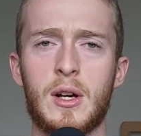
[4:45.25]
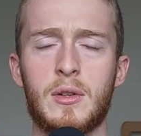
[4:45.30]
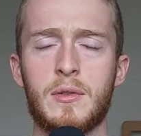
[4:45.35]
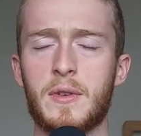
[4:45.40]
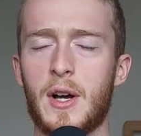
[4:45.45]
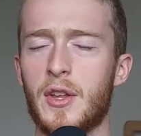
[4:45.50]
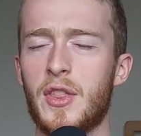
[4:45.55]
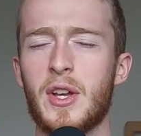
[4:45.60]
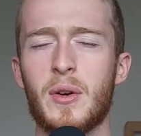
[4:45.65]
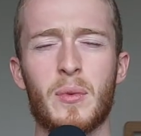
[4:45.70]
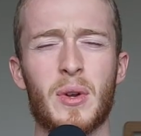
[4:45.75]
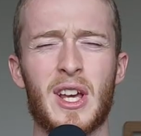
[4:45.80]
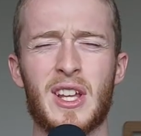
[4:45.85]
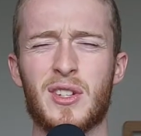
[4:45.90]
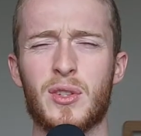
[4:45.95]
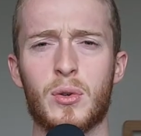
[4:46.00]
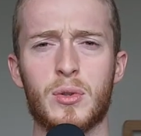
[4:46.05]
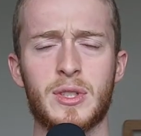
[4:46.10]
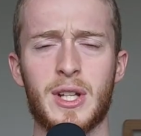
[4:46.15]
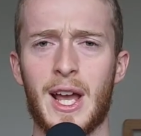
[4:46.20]
I think when I
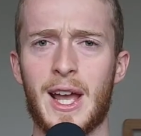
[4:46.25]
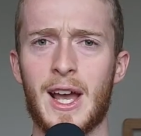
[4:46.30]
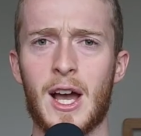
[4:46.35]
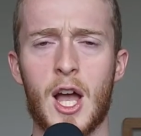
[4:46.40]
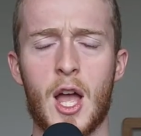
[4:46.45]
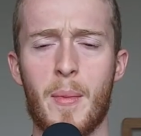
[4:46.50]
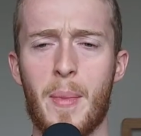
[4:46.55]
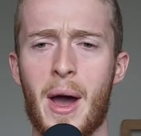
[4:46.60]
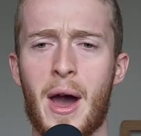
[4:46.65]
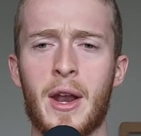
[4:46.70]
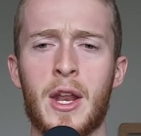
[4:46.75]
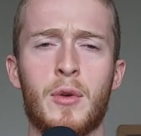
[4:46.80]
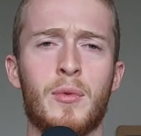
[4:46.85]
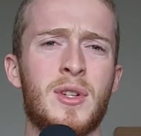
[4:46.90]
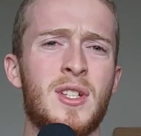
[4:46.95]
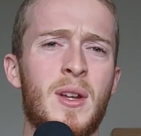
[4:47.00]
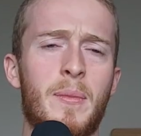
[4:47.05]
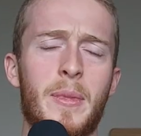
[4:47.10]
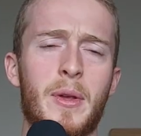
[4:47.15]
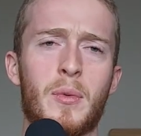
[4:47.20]
talked to AI about it, it was
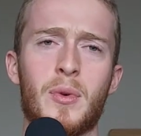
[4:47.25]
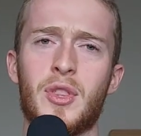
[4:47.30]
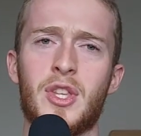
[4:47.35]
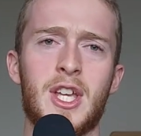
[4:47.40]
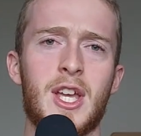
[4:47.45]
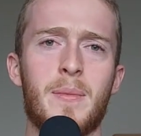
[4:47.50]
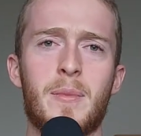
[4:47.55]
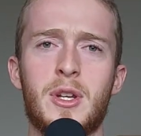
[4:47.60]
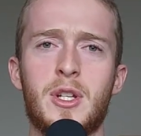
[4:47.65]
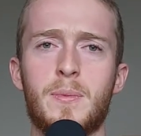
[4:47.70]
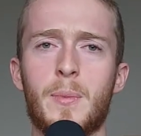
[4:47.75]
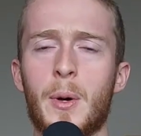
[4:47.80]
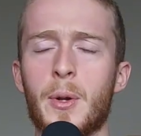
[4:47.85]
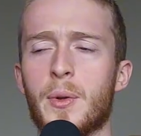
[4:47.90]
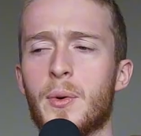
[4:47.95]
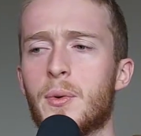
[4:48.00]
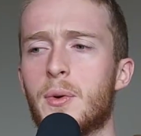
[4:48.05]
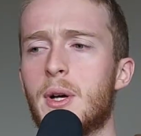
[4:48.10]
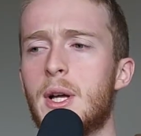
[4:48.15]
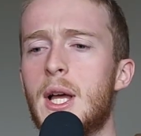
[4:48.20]
something with the image model.